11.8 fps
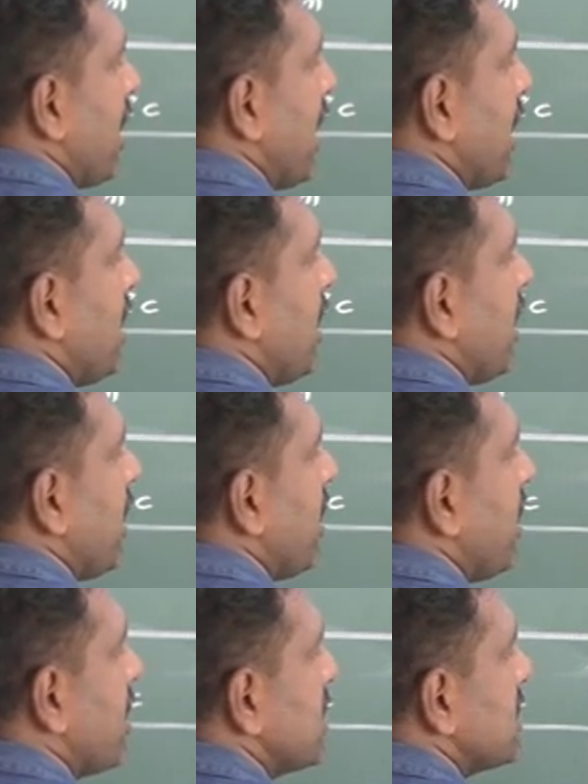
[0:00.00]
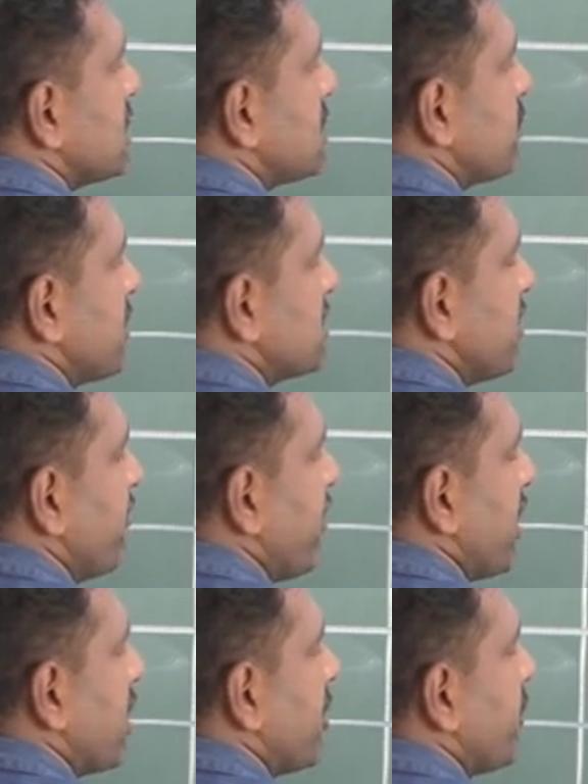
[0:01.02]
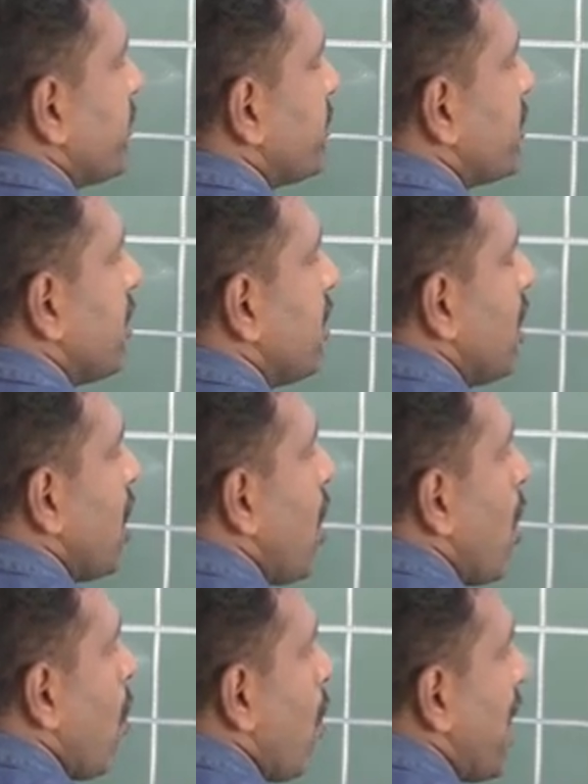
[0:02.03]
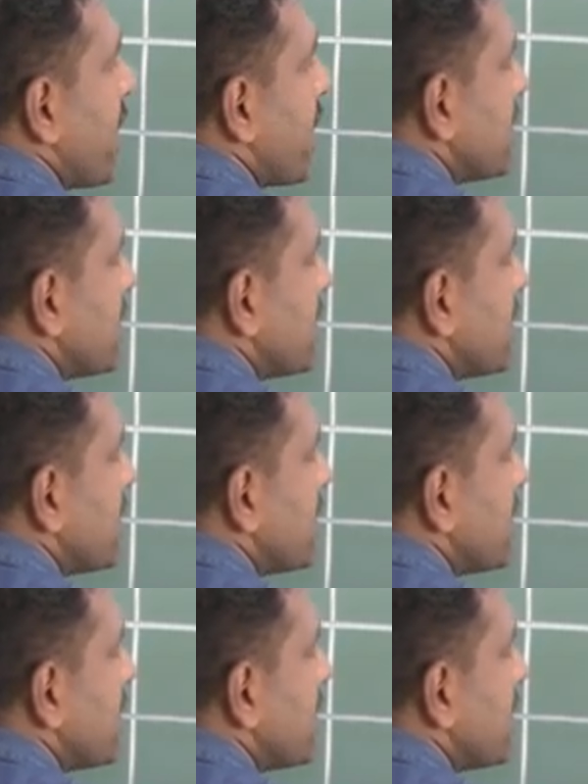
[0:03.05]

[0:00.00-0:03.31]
Highly specific. What